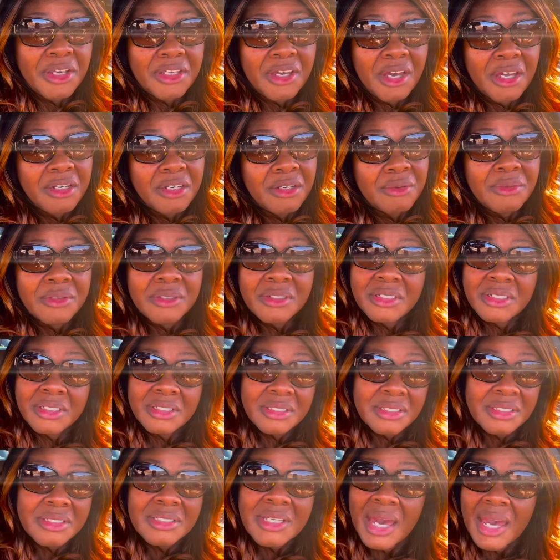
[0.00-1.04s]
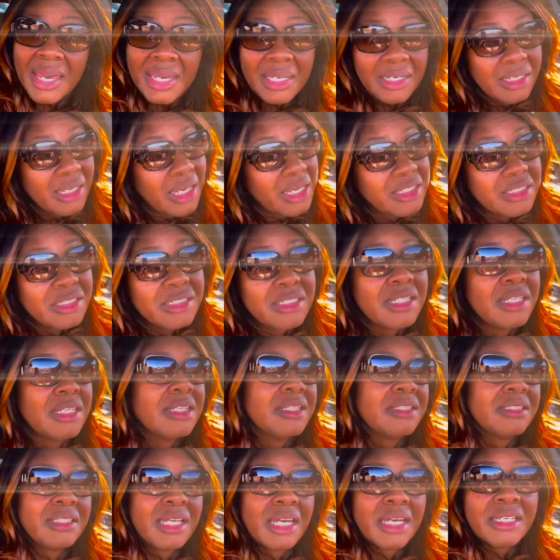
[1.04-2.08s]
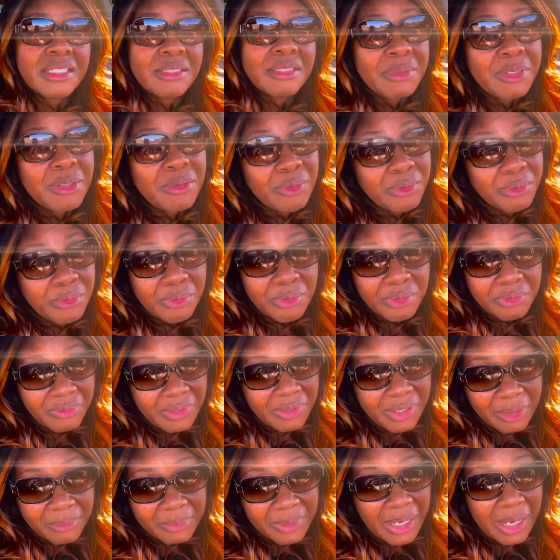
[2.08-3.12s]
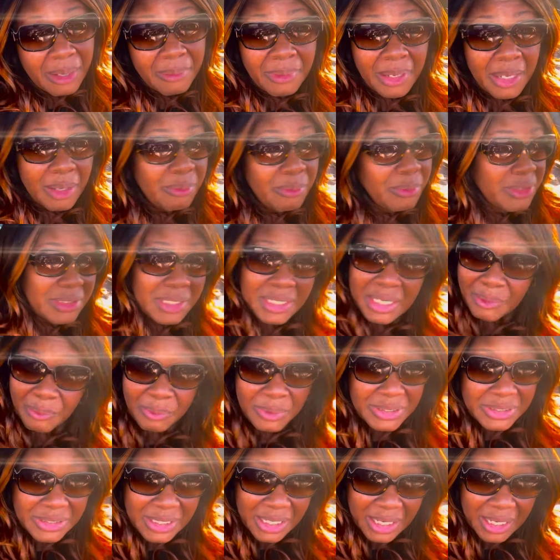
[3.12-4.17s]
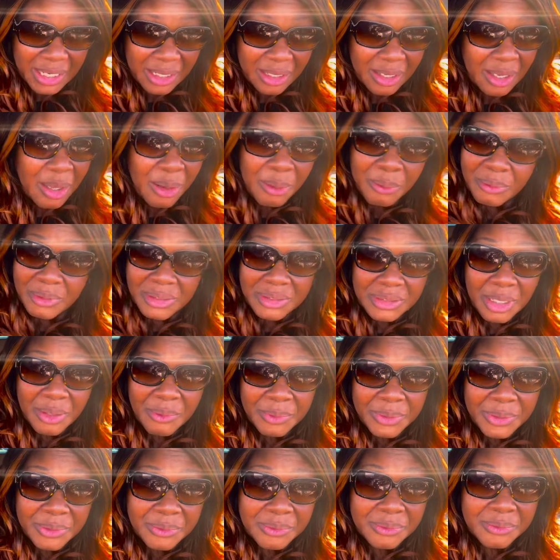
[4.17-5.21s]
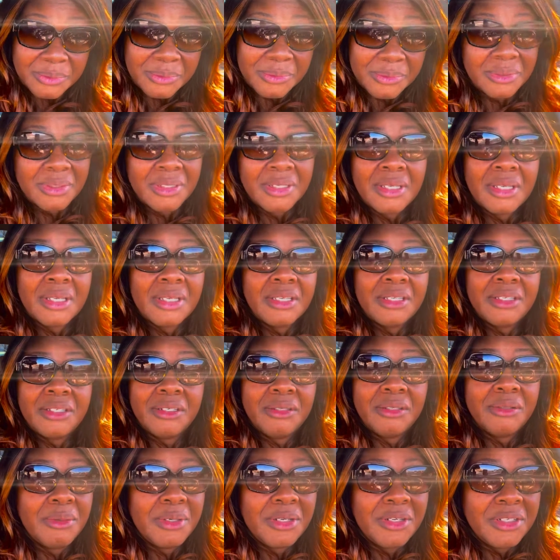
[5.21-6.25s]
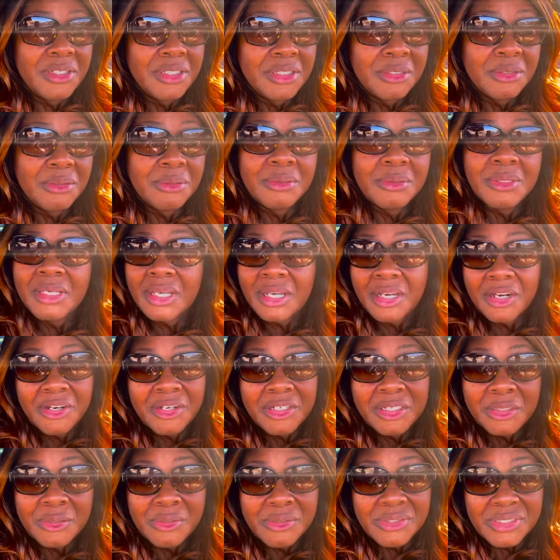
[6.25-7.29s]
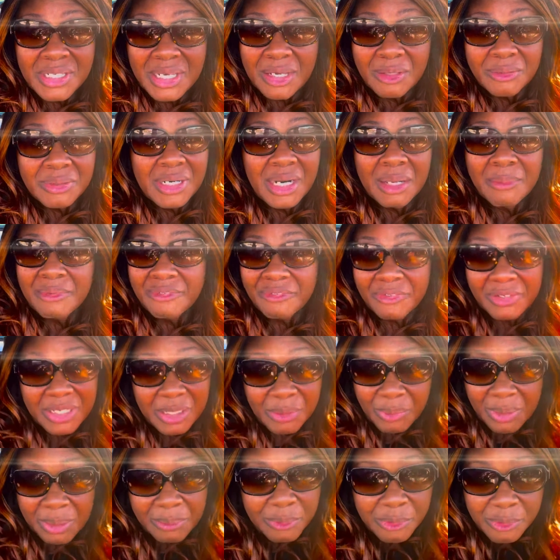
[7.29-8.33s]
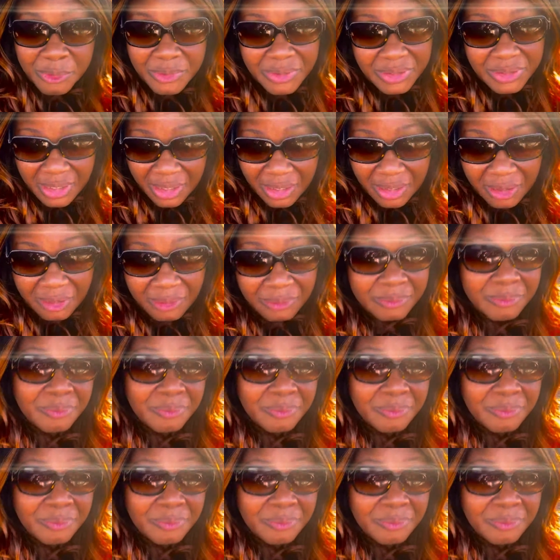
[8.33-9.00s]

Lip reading: Y'all know your good sis got ADHD. Things be going on around me. I be like, what is that? What's going on? Every little sound, and I be forgetting what I'm going to say.